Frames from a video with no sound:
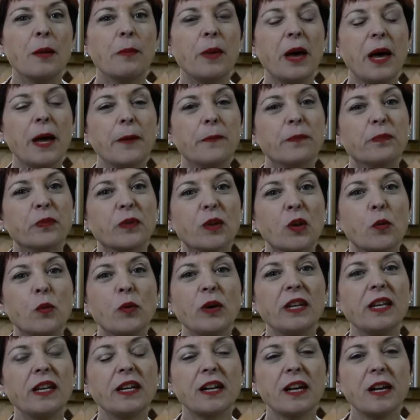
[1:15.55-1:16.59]
But
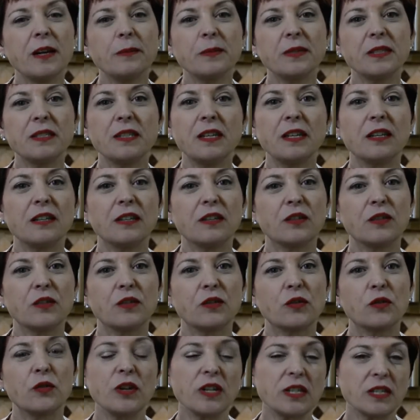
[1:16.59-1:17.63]
when it comes to
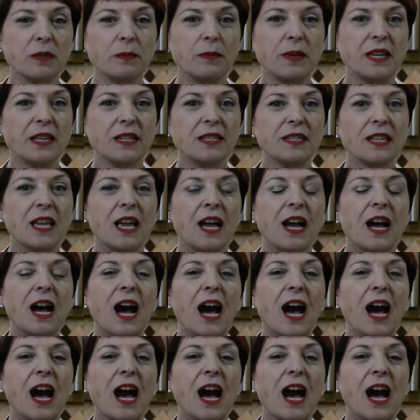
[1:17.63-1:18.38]
Christmas,